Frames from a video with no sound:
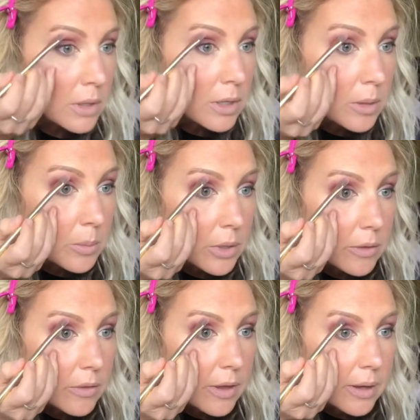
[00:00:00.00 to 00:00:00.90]
and put
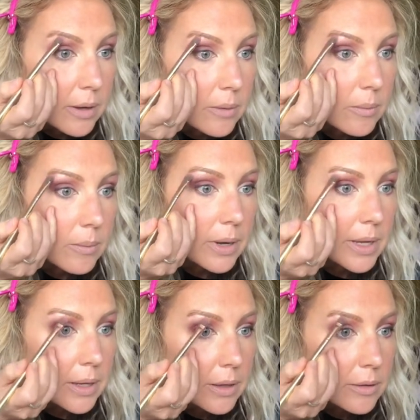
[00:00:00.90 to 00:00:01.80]
that
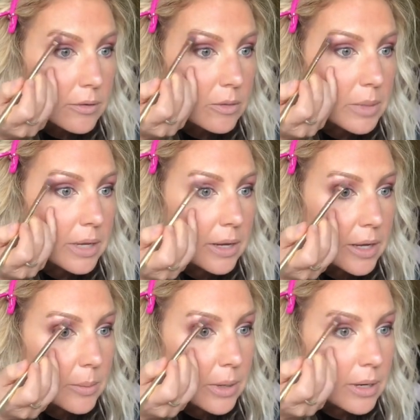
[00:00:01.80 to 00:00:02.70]
right under my
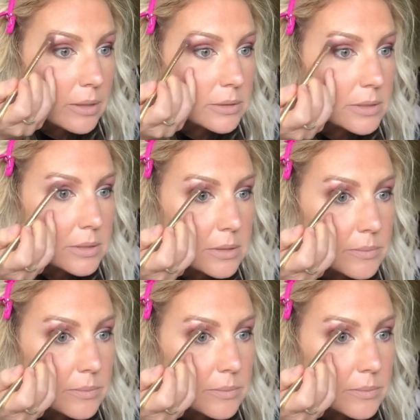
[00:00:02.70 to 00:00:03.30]
eyebrows.